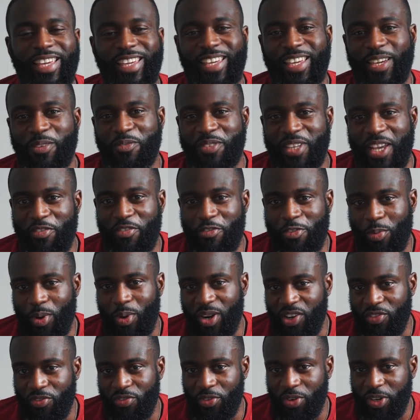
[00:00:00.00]
it gives
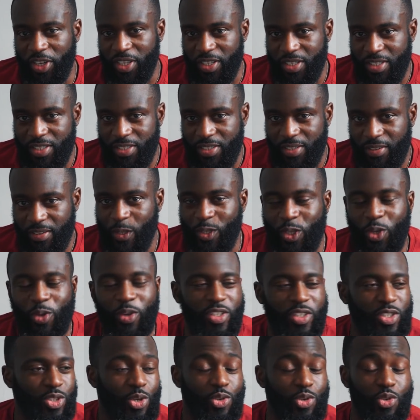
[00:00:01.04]
everyone a voice. So
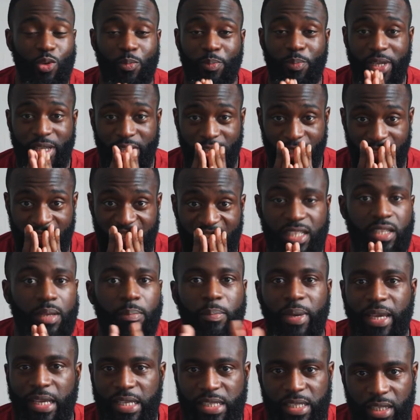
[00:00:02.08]
social media is
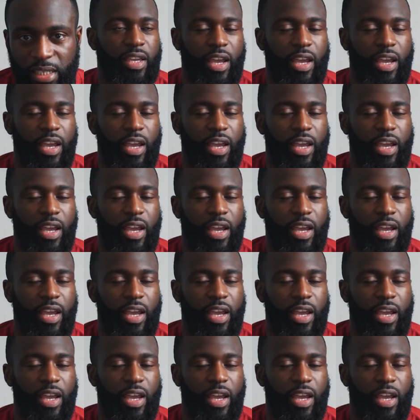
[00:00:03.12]
amazing.